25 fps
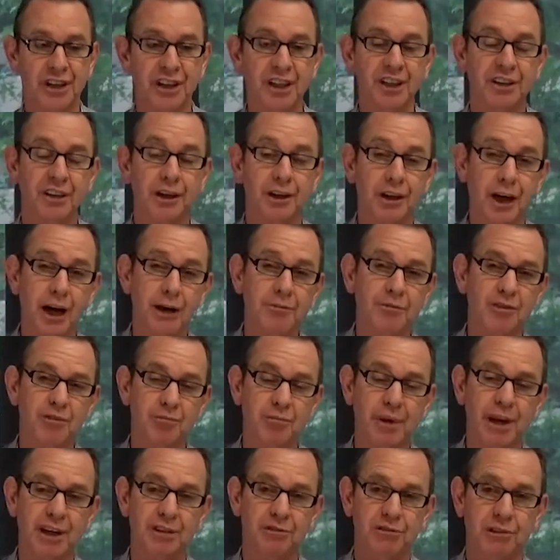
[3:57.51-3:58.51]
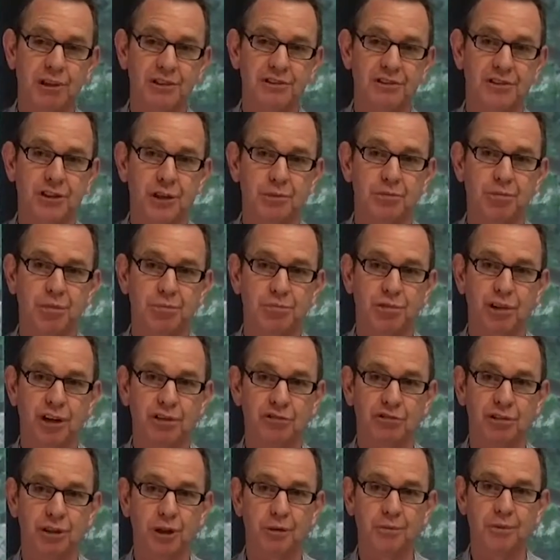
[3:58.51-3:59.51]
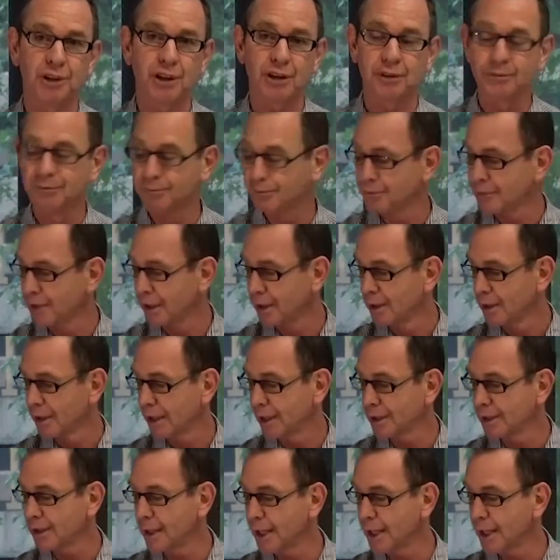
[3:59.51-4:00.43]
in the name of Bear Trustee Proprietary Limited, and